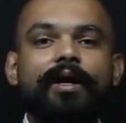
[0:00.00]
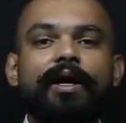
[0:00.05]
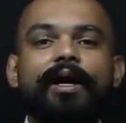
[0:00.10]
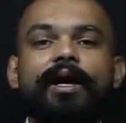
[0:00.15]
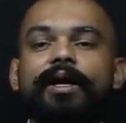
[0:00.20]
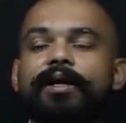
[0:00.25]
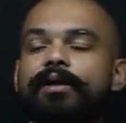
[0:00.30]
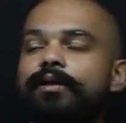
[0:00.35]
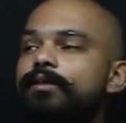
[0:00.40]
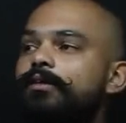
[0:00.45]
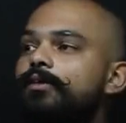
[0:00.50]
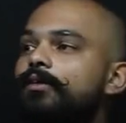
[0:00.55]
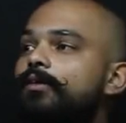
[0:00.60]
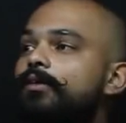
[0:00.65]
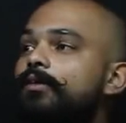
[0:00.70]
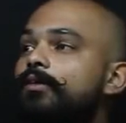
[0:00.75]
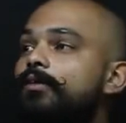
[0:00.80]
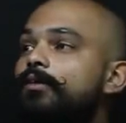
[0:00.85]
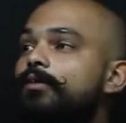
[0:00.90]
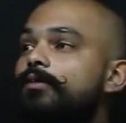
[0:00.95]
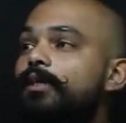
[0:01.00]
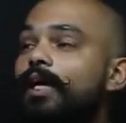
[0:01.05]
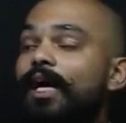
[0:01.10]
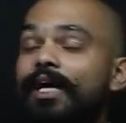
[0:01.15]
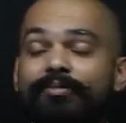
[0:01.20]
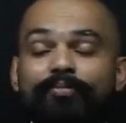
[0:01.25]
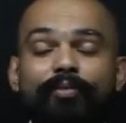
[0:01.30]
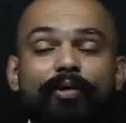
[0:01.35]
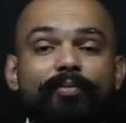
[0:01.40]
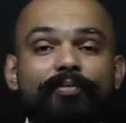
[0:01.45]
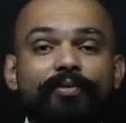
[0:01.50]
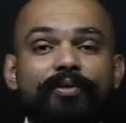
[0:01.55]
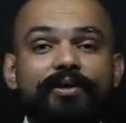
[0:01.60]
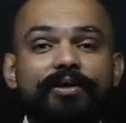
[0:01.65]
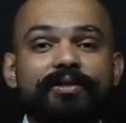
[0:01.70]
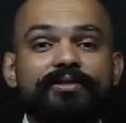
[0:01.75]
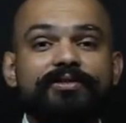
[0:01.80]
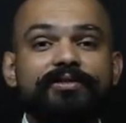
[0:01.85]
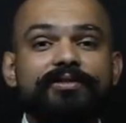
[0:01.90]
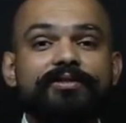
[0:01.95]
and that
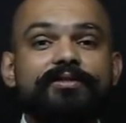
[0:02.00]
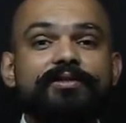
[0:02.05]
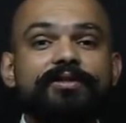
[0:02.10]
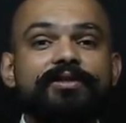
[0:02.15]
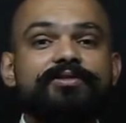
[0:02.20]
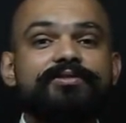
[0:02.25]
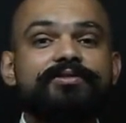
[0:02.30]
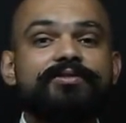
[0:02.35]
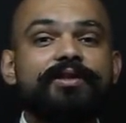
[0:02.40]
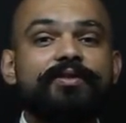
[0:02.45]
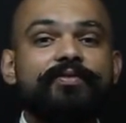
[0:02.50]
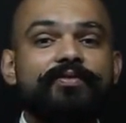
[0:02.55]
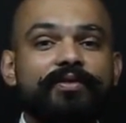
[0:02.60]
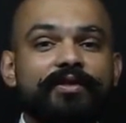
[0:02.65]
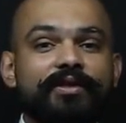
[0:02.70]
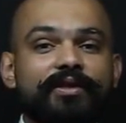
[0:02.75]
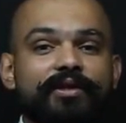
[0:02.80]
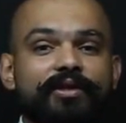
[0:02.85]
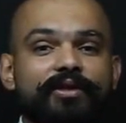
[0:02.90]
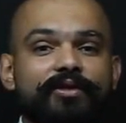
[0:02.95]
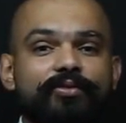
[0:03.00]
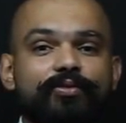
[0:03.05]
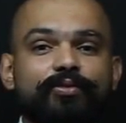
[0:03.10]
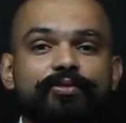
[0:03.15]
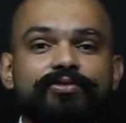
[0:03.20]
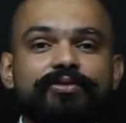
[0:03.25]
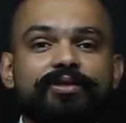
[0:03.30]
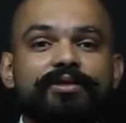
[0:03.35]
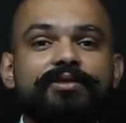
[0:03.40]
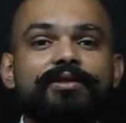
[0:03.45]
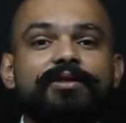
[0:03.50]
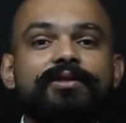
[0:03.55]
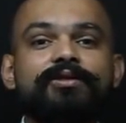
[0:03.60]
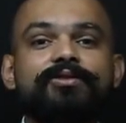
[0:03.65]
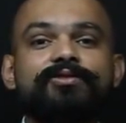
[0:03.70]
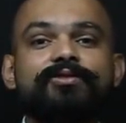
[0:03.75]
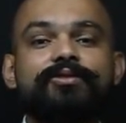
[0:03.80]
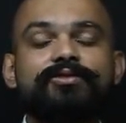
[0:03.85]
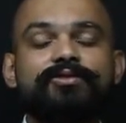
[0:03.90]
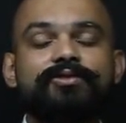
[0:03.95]
population is definitely using the
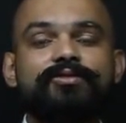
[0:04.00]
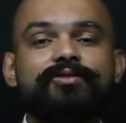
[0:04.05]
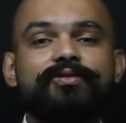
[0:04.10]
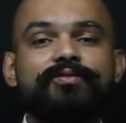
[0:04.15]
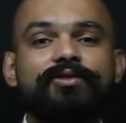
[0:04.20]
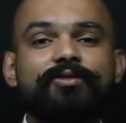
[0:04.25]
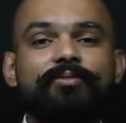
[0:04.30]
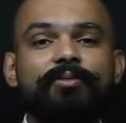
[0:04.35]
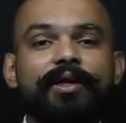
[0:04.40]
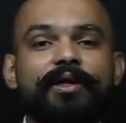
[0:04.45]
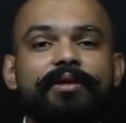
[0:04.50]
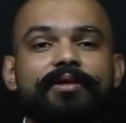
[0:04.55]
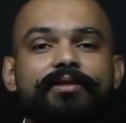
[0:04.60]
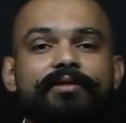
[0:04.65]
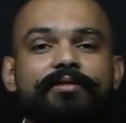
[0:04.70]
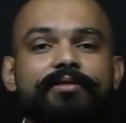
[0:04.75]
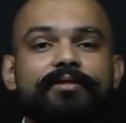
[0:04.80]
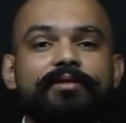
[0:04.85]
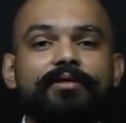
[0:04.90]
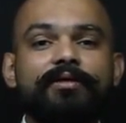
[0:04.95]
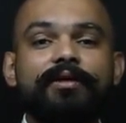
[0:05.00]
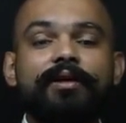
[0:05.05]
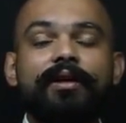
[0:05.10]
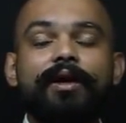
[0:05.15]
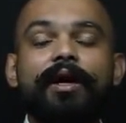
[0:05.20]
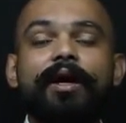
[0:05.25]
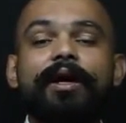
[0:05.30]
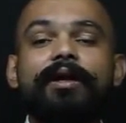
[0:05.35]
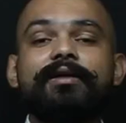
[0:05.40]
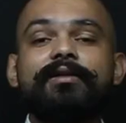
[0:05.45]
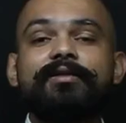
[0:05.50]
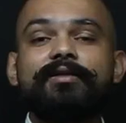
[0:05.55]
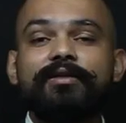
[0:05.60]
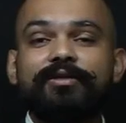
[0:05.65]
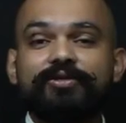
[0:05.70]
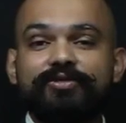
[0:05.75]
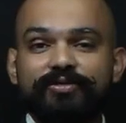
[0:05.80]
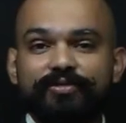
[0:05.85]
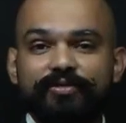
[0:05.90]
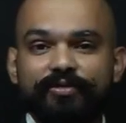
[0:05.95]
resources of the planet, and
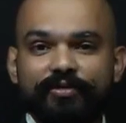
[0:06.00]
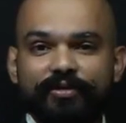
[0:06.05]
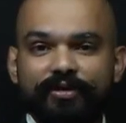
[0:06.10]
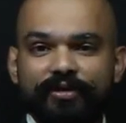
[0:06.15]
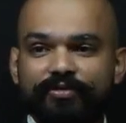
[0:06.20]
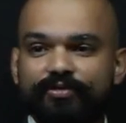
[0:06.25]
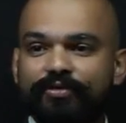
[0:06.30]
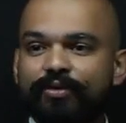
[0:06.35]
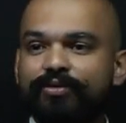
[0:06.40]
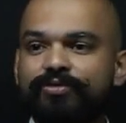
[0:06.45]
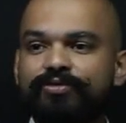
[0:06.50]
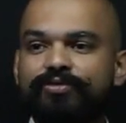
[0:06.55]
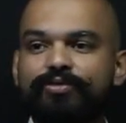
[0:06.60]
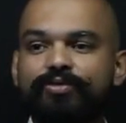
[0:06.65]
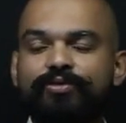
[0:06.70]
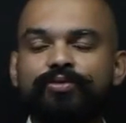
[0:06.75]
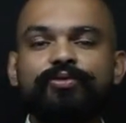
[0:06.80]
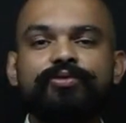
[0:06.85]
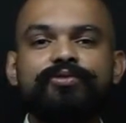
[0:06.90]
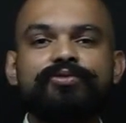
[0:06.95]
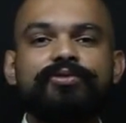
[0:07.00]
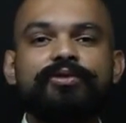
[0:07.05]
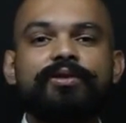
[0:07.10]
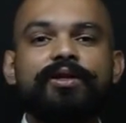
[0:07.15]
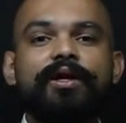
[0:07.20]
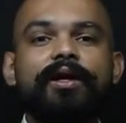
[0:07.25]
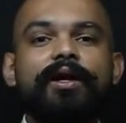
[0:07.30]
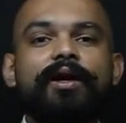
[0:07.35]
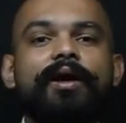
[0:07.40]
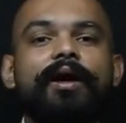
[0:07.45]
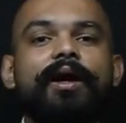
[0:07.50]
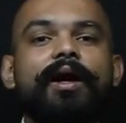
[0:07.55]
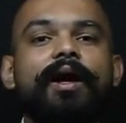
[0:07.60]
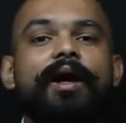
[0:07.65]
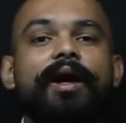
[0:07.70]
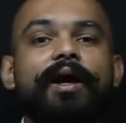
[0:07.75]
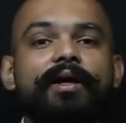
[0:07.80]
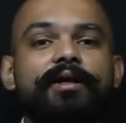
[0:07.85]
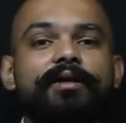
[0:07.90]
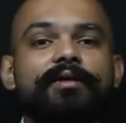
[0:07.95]
this resource use
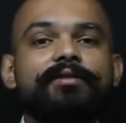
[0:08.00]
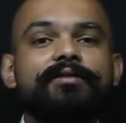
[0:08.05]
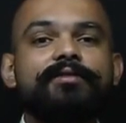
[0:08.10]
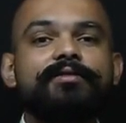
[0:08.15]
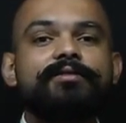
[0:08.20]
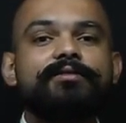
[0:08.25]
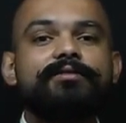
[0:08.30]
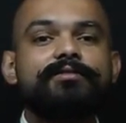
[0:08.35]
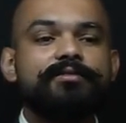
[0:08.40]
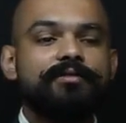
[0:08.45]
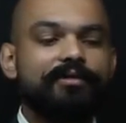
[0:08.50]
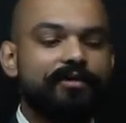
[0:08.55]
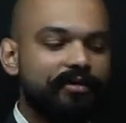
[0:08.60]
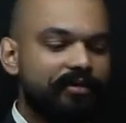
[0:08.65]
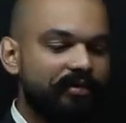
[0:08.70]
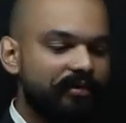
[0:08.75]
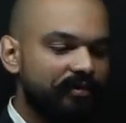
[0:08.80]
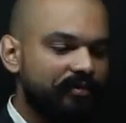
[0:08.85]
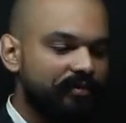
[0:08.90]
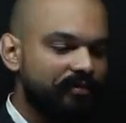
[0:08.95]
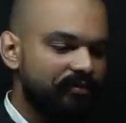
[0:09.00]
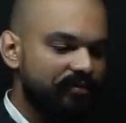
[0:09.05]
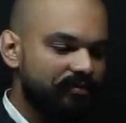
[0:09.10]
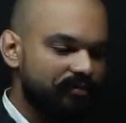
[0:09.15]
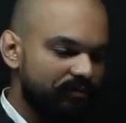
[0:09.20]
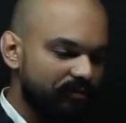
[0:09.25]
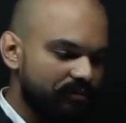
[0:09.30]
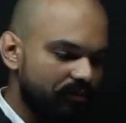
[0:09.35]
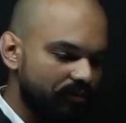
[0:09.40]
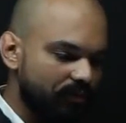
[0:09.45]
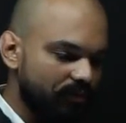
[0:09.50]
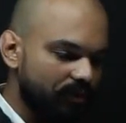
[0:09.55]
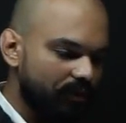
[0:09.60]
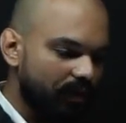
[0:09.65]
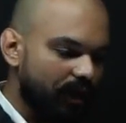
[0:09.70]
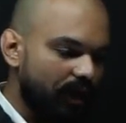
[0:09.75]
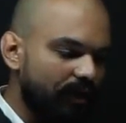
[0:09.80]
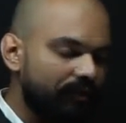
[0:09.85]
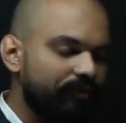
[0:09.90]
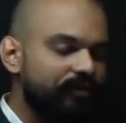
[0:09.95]
and the
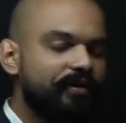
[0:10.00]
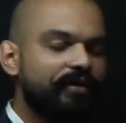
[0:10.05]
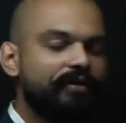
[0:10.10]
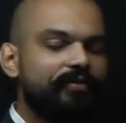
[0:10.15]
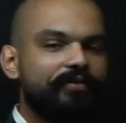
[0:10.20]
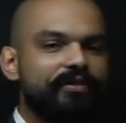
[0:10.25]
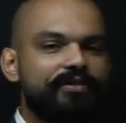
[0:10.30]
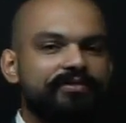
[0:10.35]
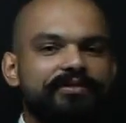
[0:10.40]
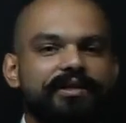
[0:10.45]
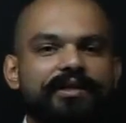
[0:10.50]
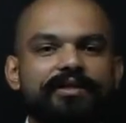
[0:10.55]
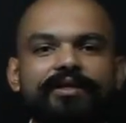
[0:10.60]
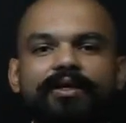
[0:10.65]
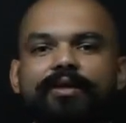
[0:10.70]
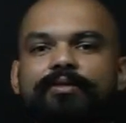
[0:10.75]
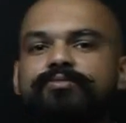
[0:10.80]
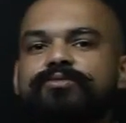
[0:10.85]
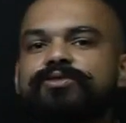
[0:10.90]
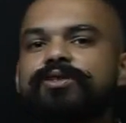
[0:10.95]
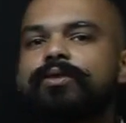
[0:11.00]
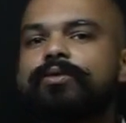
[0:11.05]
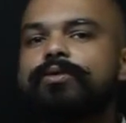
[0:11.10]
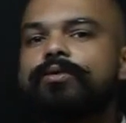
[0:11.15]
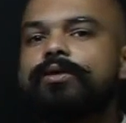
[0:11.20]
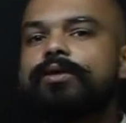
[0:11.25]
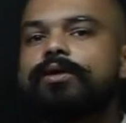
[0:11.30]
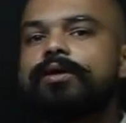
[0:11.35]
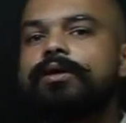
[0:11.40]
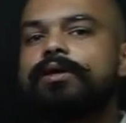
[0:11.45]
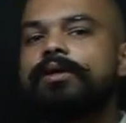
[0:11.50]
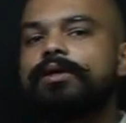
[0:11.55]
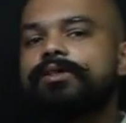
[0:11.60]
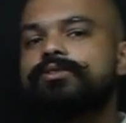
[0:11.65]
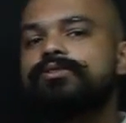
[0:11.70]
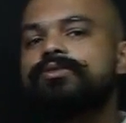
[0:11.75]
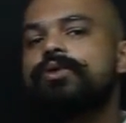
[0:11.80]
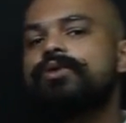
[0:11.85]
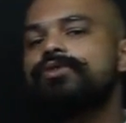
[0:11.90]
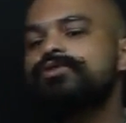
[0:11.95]
after waste that comes out
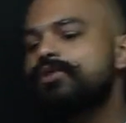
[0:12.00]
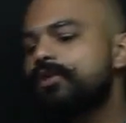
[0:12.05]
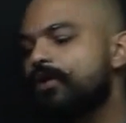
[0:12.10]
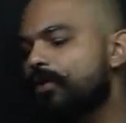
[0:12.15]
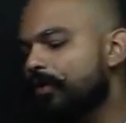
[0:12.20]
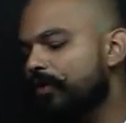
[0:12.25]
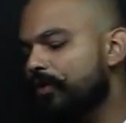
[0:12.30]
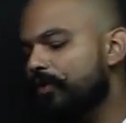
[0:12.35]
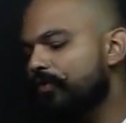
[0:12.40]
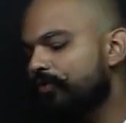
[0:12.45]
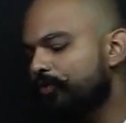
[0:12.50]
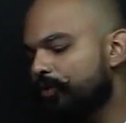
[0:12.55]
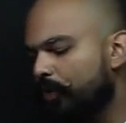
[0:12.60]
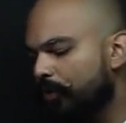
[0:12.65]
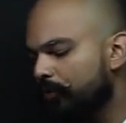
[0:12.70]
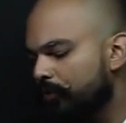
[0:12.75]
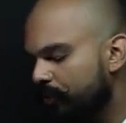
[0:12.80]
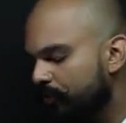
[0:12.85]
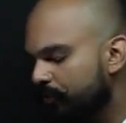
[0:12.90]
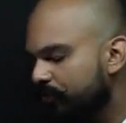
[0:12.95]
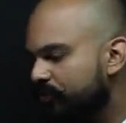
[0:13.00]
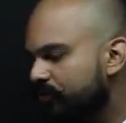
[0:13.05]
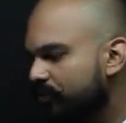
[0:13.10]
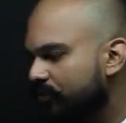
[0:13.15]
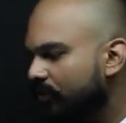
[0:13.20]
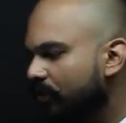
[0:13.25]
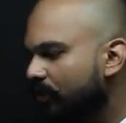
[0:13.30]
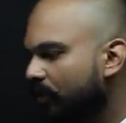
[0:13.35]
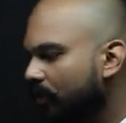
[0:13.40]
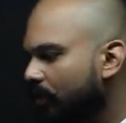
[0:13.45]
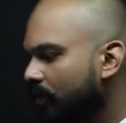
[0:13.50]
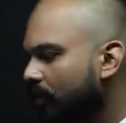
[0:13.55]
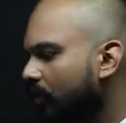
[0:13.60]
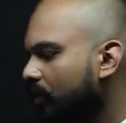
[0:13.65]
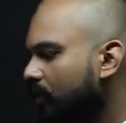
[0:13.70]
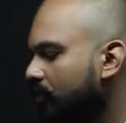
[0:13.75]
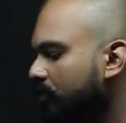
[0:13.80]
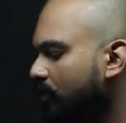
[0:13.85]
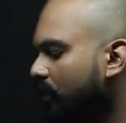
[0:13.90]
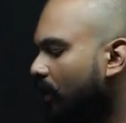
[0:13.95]
is causing a lot of problems.
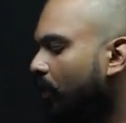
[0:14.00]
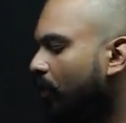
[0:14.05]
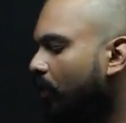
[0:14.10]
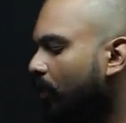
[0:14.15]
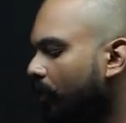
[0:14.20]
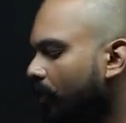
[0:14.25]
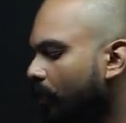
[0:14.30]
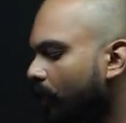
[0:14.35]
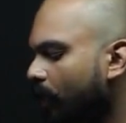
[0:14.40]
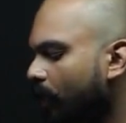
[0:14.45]
Now,